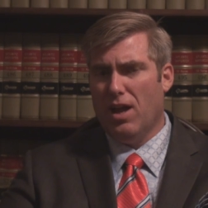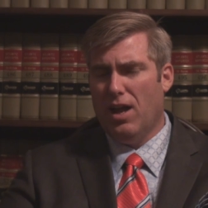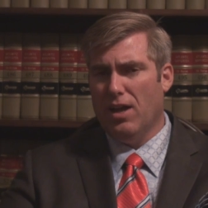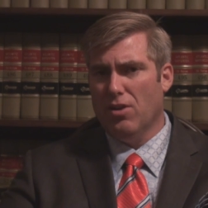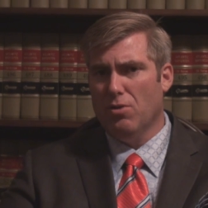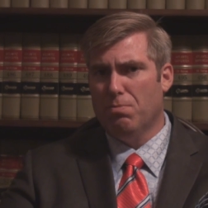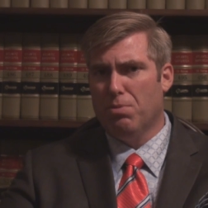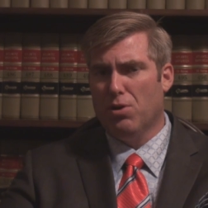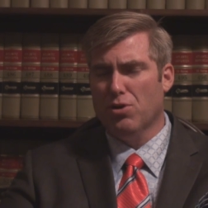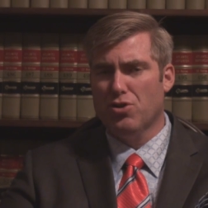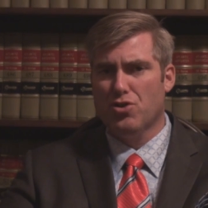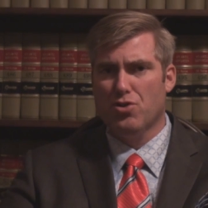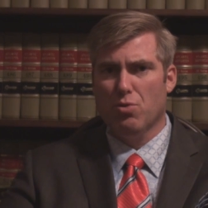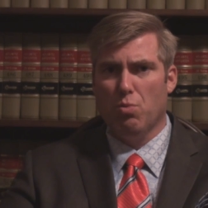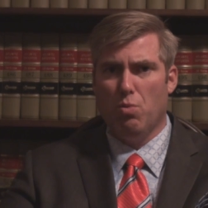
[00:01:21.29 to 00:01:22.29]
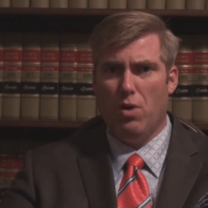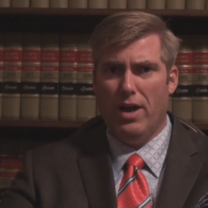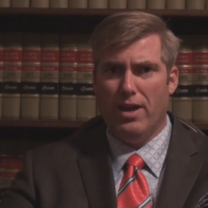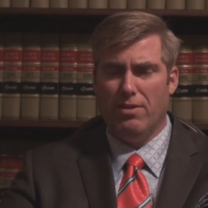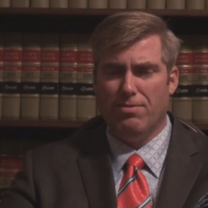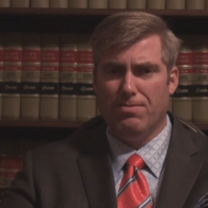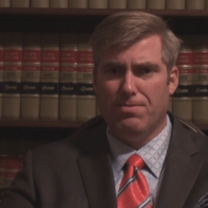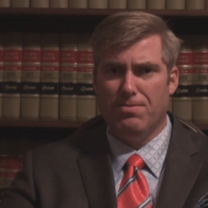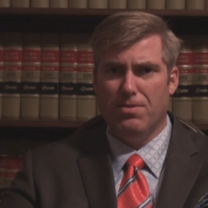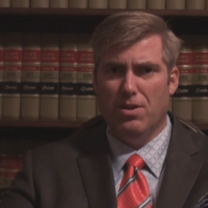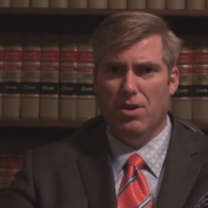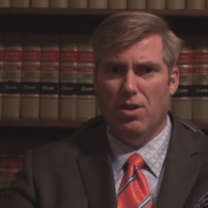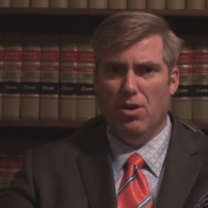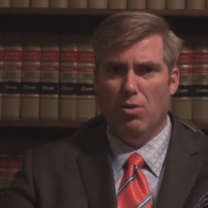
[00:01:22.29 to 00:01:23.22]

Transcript: you pushed your wife